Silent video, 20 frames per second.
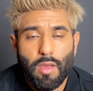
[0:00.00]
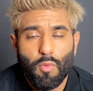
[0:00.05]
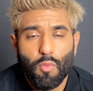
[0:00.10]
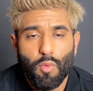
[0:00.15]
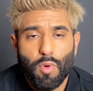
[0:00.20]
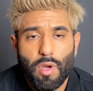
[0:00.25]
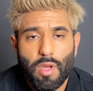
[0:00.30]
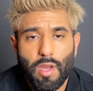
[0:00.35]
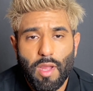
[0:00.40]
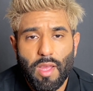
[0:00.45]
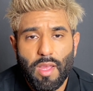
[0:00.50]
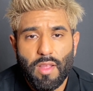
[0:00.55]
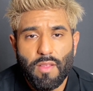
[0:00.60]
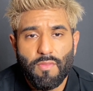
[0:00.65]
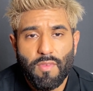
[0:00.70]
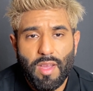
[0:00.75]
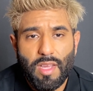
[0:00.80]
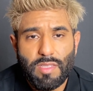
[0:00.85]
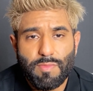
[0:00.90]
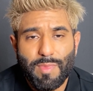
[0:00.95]
what I
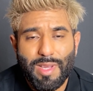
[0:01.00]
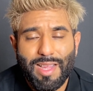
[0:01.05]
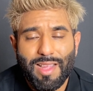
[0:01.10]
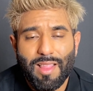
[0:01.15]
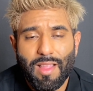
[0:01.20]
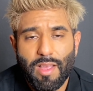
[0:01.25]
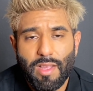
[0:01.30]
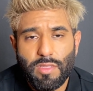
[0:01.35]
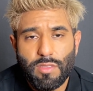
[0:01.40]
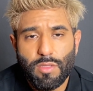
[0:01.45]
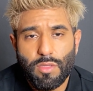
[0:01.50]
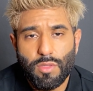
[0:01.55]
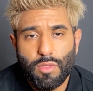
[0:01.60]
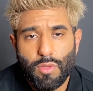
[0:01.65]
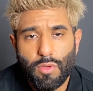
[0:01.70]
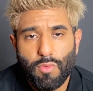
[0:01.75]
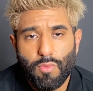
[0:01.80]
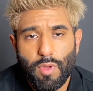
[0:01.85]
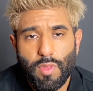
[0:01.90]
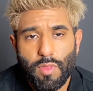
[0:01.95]
advise my clients to
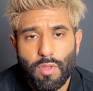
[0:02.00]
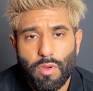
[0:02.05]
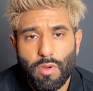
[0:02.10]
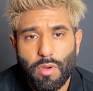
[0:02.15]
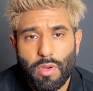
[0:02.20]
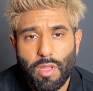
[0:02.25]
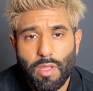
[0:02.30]
do when they're